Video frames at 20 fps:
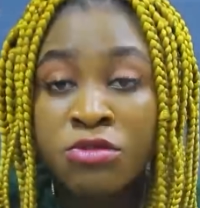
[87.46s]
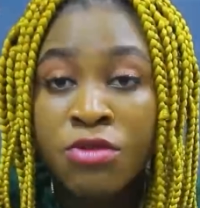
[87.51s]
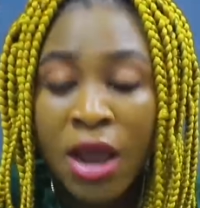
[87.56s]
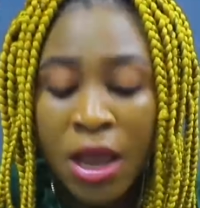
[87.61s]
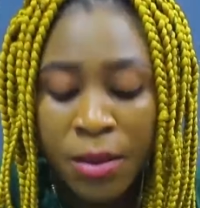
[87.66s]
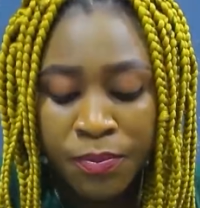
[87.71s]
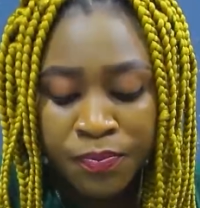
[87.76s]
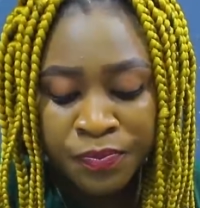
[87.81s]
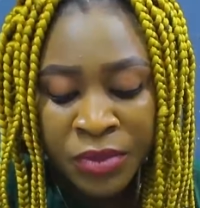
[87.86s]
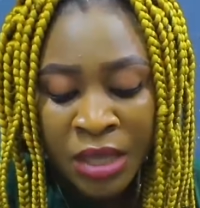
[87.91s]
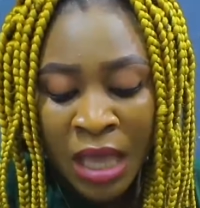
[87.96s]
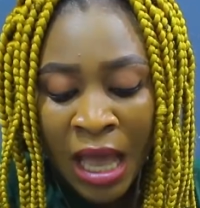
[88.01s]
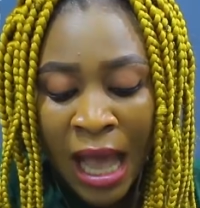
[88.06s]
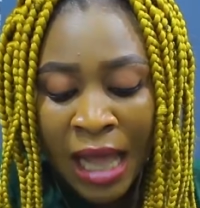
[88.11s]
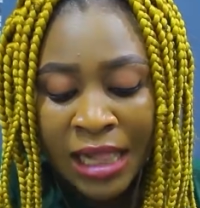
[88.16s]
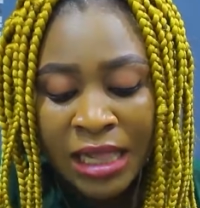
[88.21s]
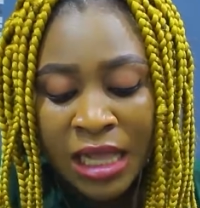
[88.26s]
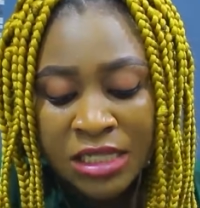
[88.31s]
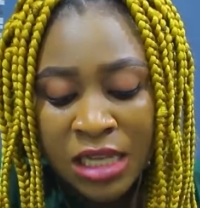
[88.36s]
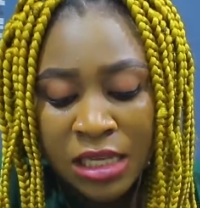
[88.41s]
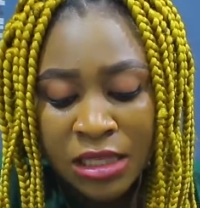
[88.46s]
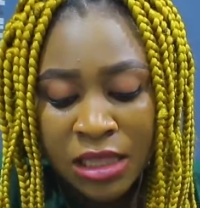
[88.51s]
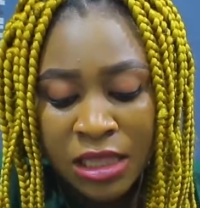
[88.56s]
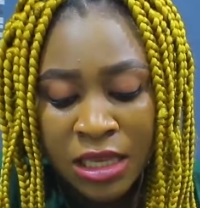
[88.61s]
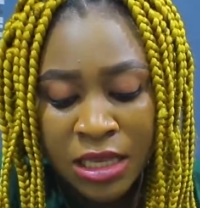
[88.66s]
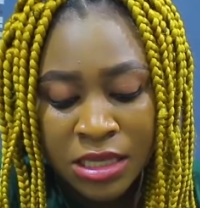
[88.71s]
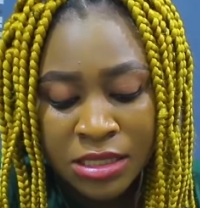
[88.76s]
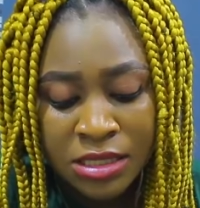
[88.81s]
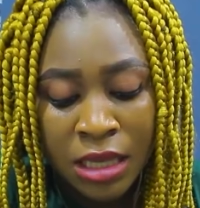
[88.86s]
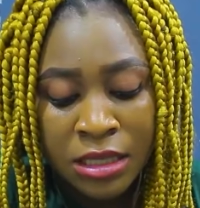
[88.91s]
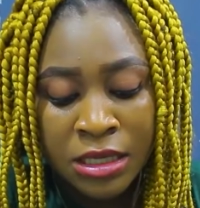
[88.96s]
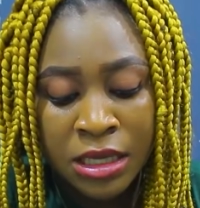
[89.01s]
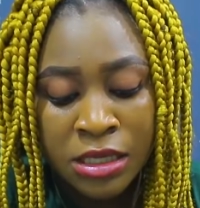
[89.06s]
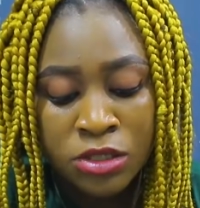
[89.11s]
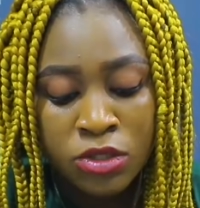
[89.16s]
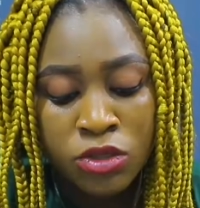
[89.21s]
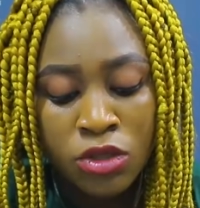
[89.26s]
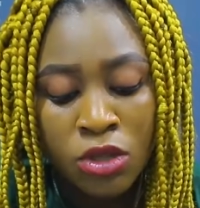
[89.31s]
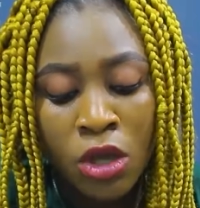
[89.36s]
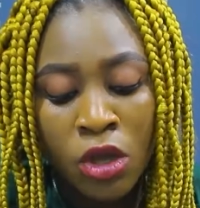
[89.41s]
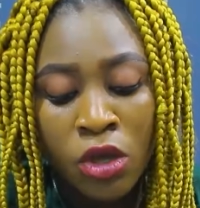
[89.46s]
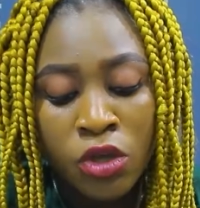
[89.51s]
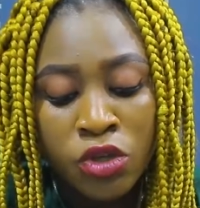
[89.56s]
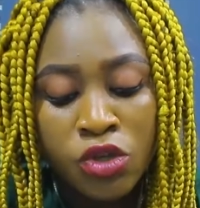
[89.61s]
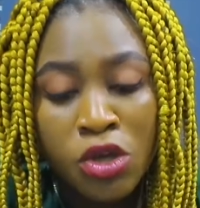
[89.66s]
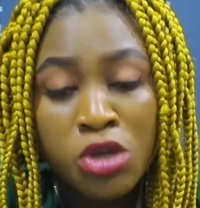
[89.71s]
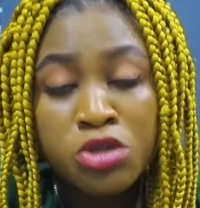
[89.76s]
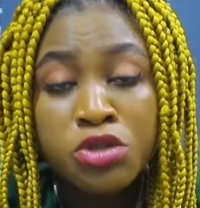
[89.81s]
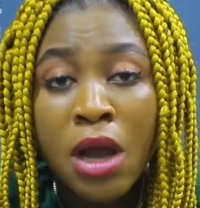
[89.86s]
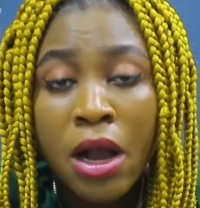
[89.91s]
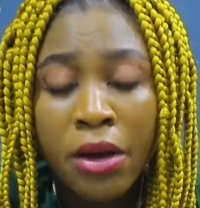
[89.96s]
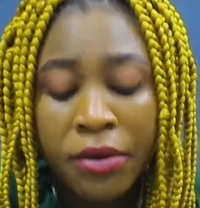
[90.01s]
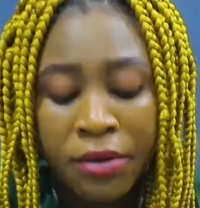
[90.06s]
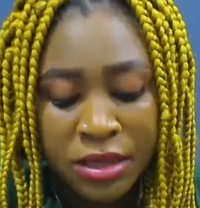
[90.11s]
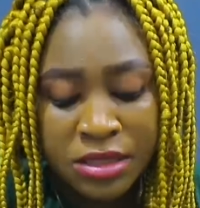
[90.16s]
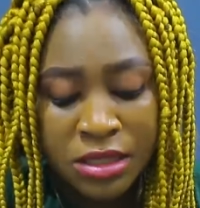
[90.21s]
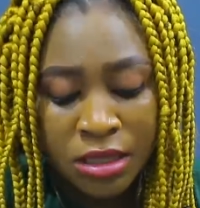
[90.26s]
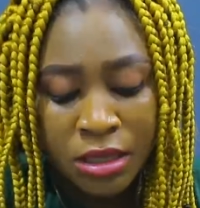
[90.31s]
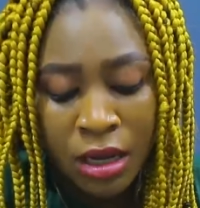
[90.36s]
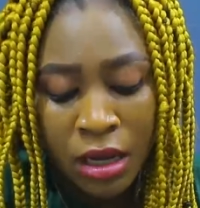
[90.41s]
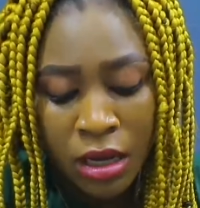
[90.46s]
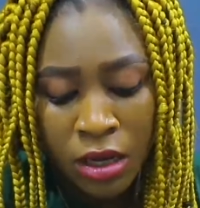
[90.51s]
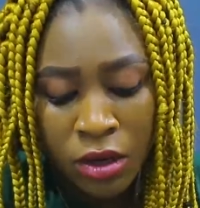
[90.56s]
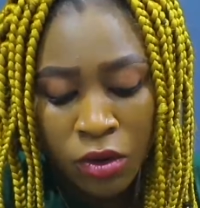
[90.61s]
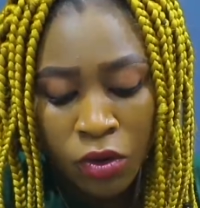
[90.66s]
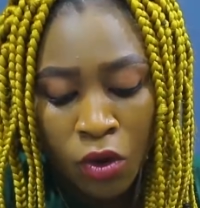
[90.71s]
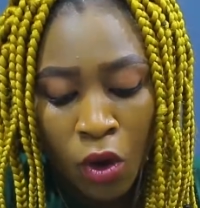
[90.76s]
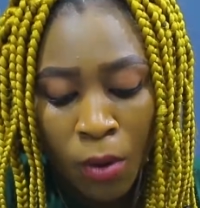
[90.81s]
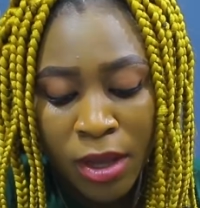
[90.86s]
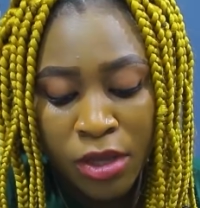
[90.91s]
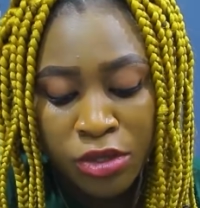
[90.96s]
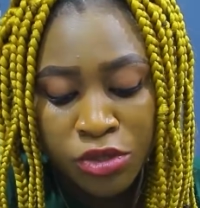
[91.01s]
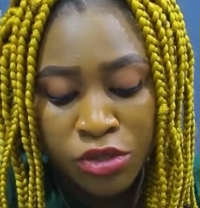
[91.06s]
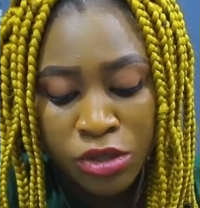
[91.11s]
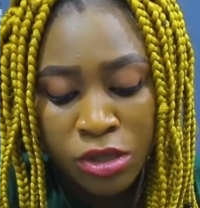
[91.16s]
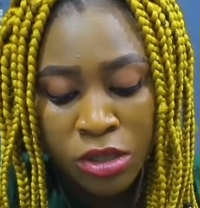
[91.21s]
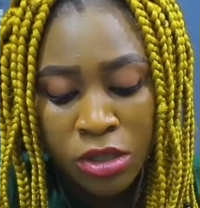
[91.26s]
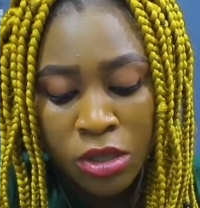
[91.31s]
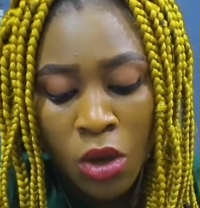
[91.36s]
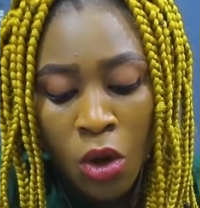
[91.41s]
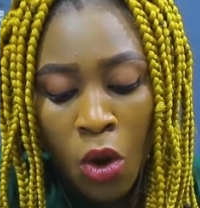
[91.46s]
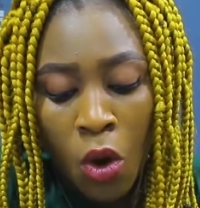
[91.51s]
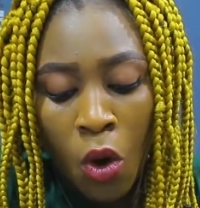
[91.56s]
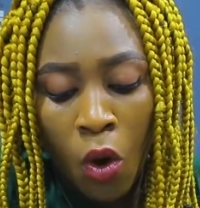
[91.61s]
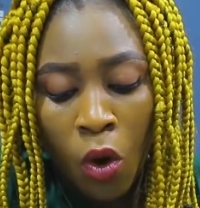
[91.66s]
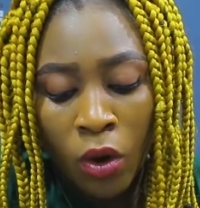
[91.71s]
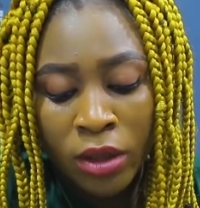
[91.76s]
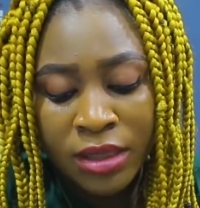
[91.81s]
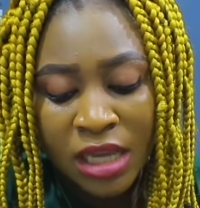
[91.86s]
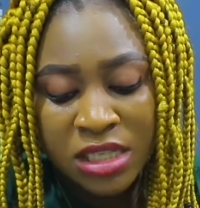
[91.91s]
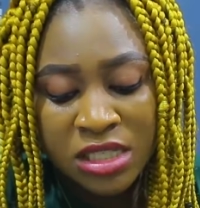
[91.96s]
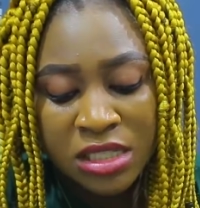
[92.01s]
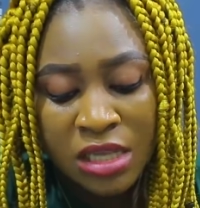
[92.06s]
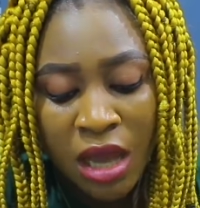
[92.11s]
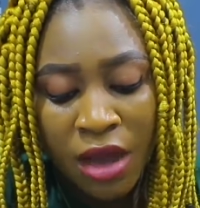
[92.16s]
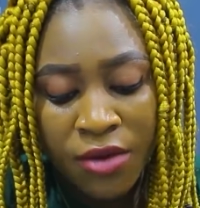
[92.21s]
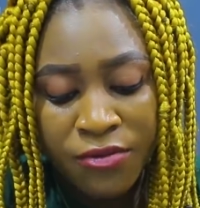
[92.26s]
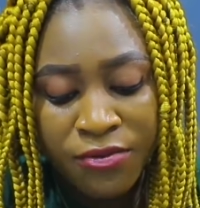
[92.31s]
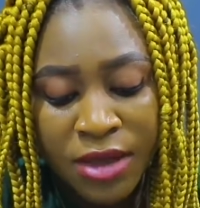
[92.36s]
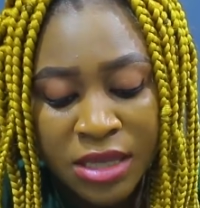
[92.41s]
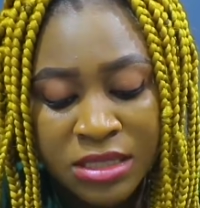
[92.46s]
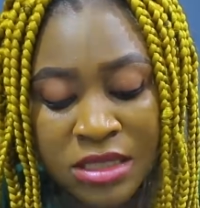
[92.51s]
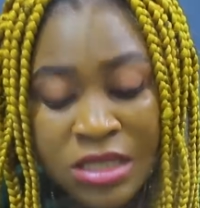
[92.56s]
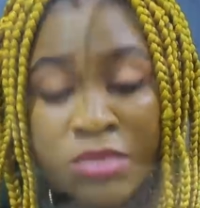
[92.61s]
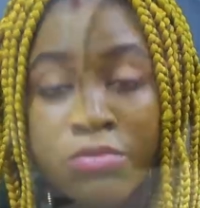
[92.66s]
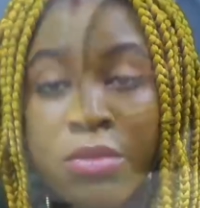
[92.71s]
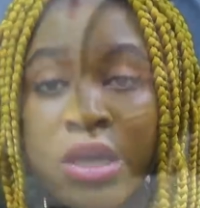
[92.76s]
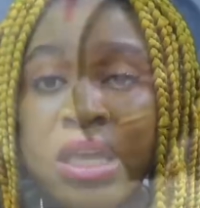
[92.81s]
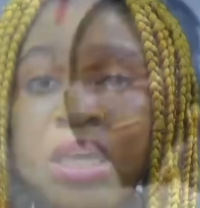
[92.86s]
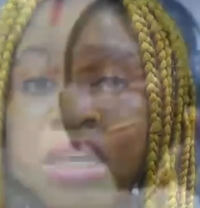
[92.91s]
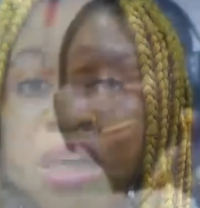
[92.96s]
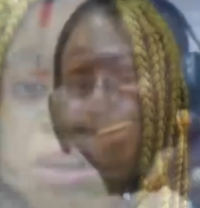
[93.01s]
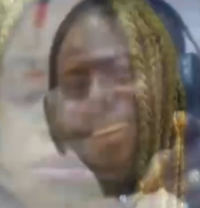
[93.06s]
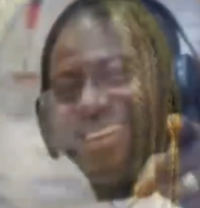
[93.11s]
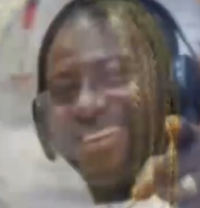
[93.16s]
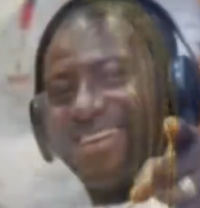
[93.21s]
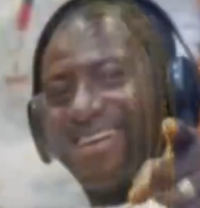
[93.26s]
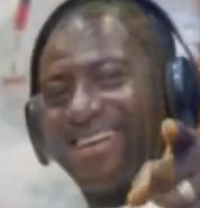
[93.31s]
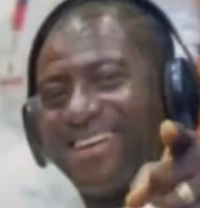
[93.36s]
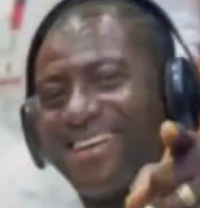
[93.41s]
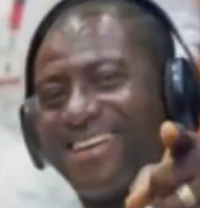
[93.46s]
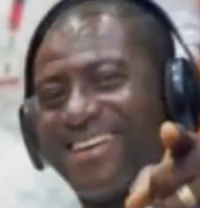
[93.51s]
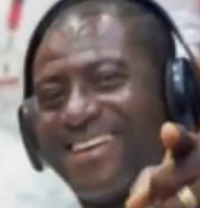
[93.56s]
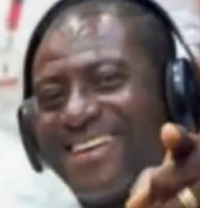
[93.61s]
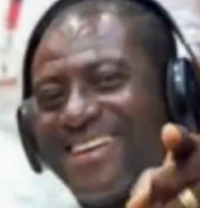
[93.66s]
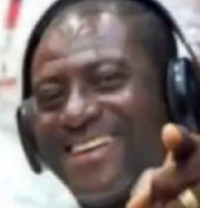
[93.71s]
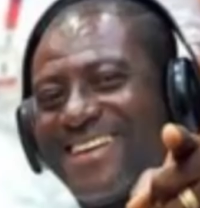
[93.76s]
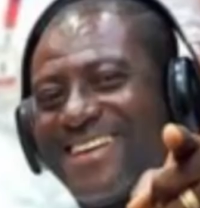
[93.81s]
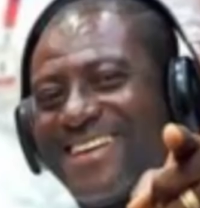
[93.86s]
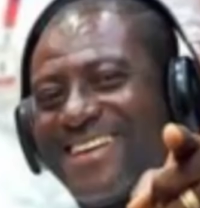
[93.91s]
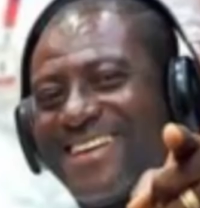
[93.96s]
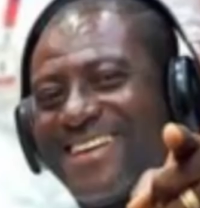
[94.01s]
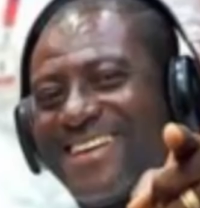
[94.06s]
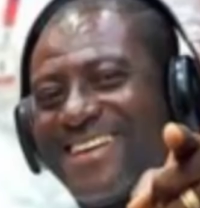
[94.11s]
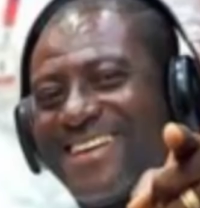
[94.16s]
crime allegedly is that his usual critical commentary on national affairs is making government unpopular.